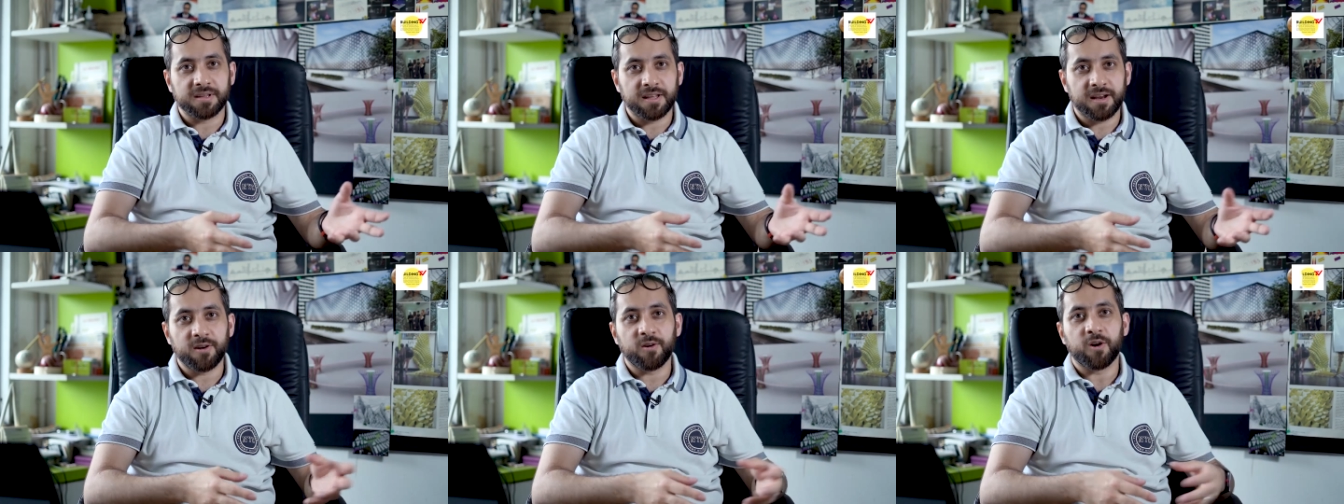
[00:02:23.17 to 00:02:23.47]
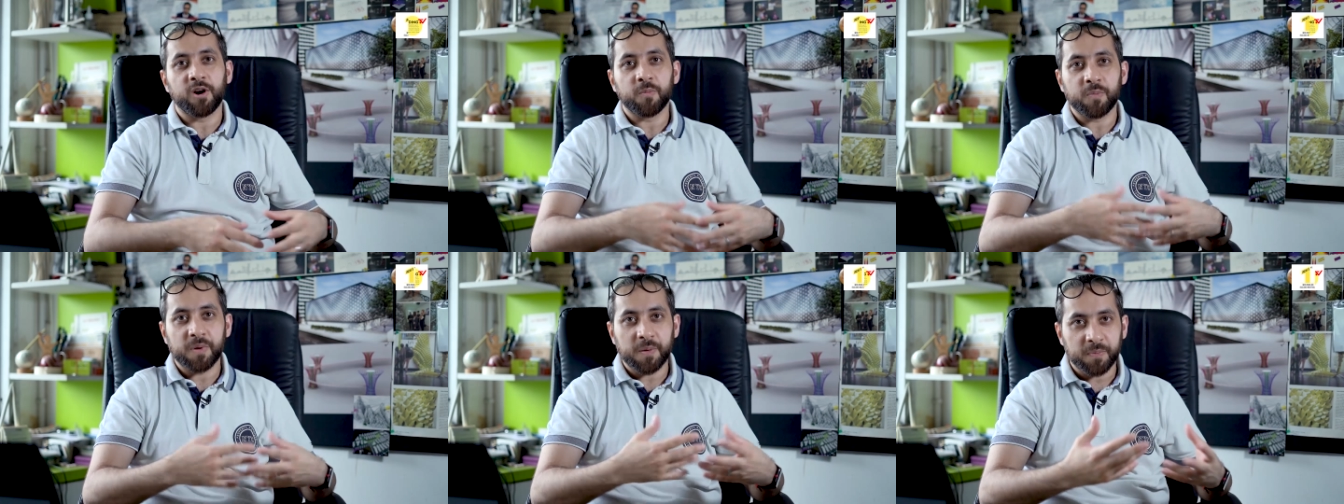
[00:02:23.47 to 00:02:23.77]
There are a
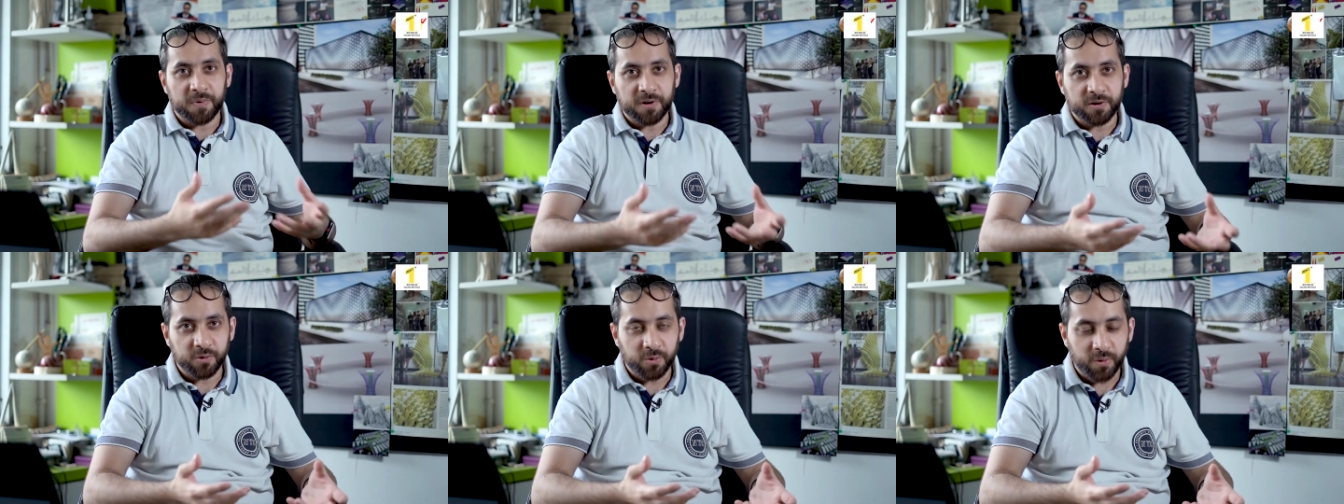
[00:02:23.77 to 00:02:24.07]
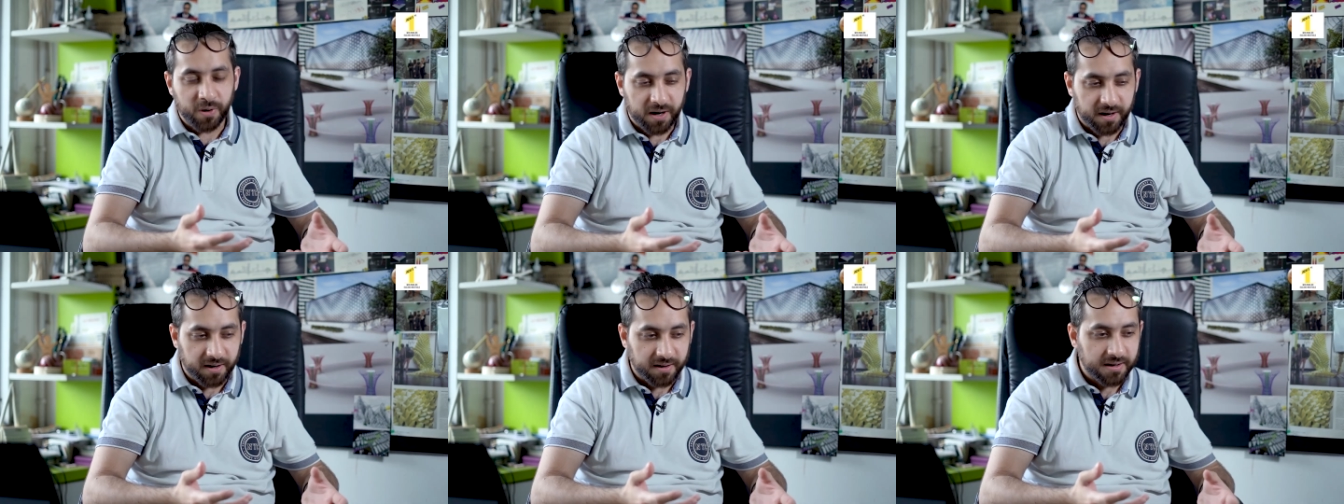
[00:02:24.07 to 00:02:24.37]
lot of people
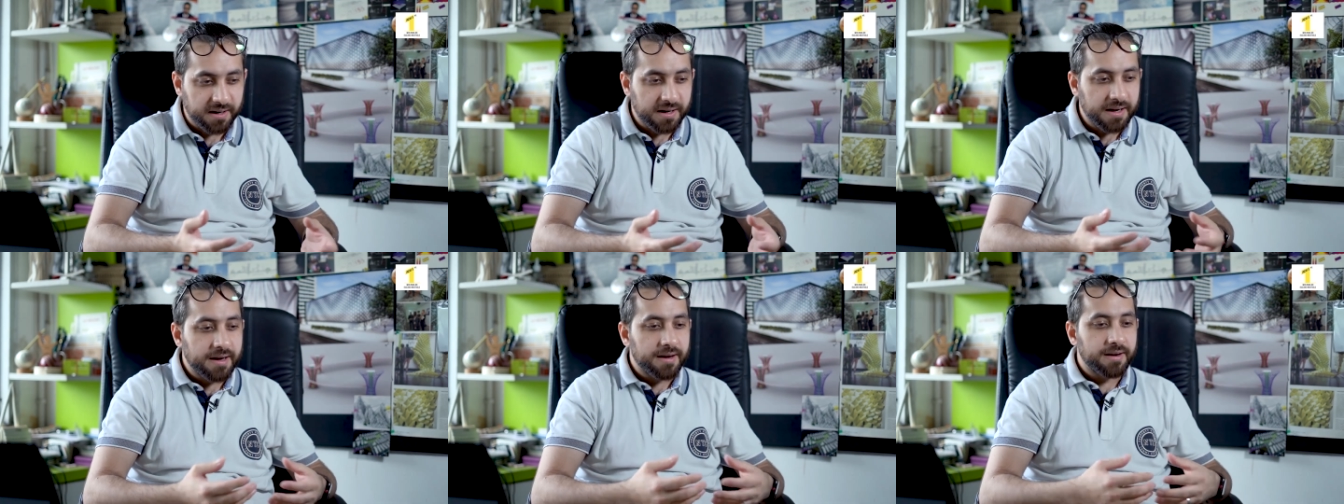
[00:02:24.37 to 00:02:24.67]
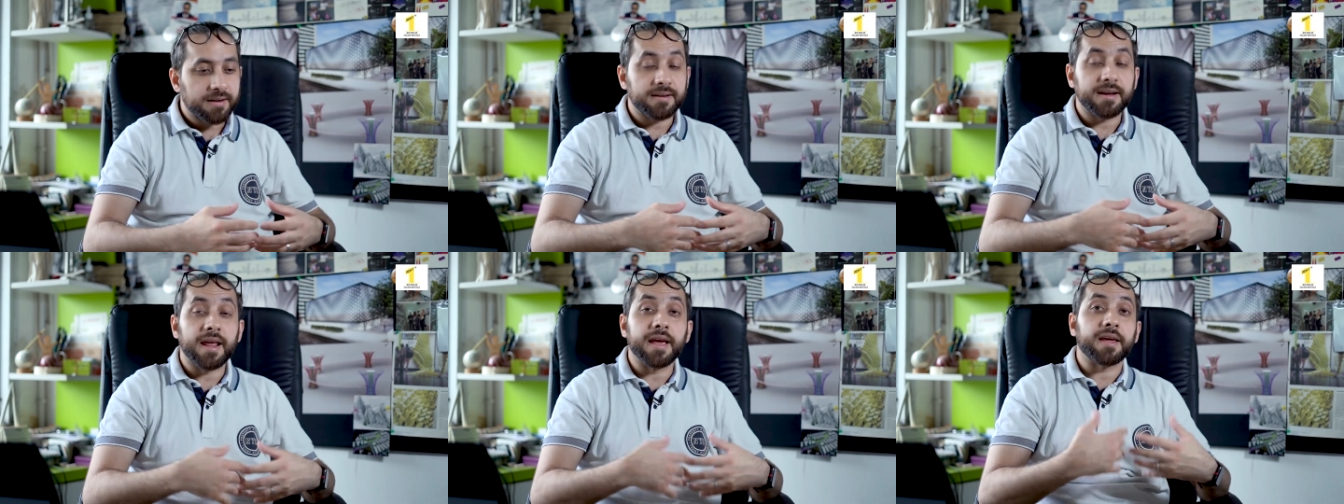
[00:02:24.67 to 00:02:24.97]
who are
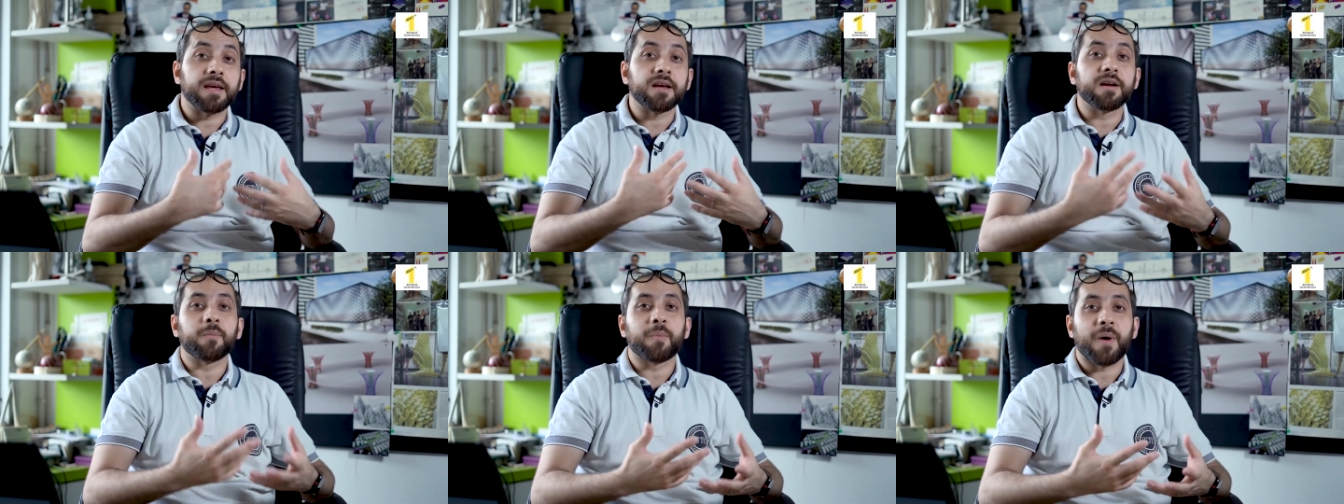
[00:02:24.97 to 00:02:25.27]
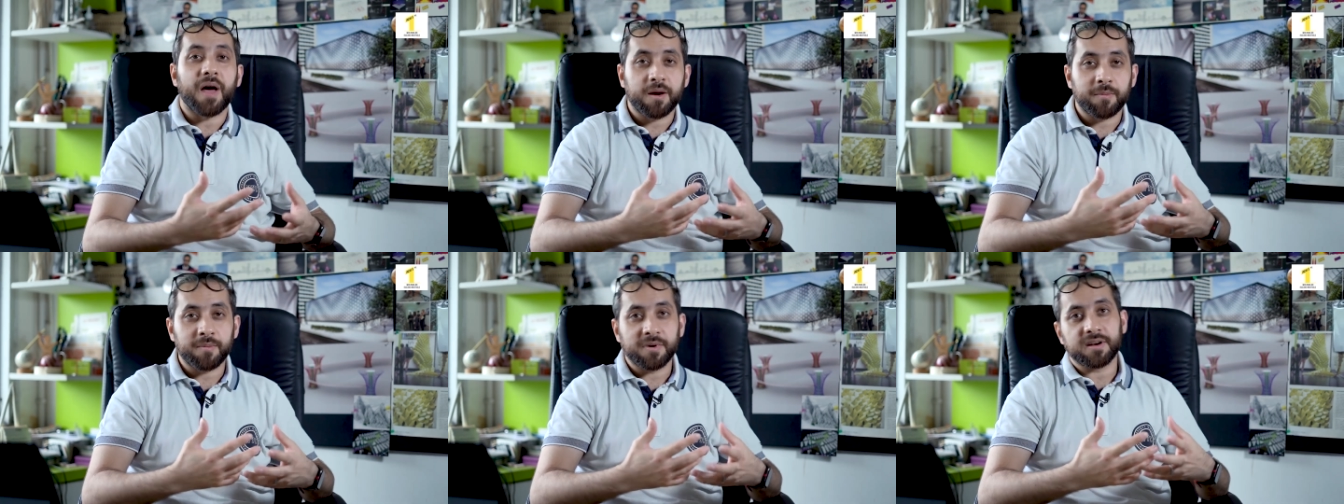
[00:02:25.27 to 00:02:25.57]
taking a
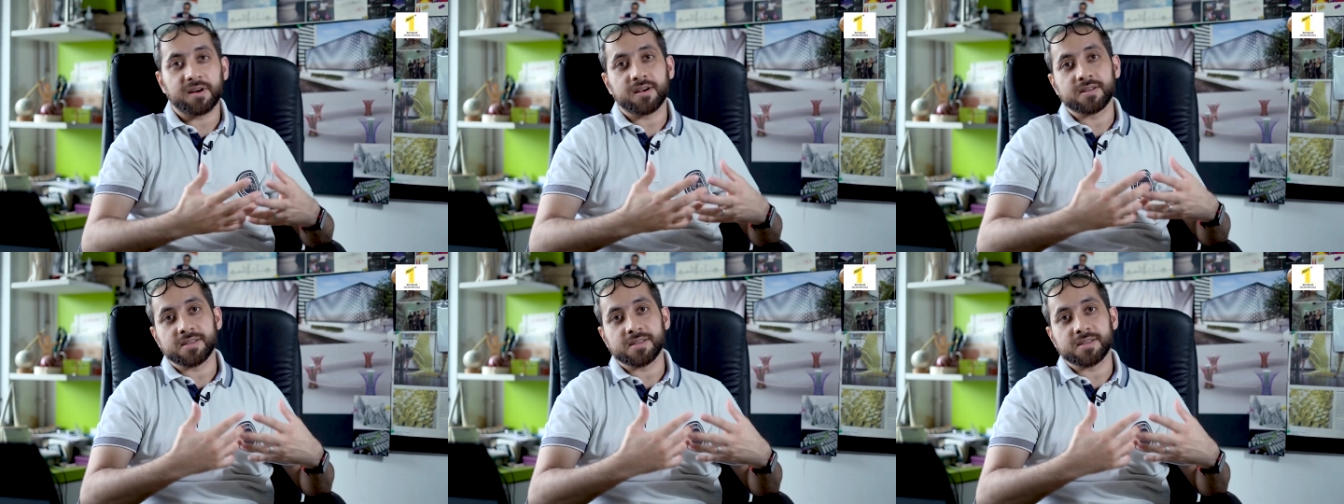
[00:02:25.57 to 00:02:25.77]
parametric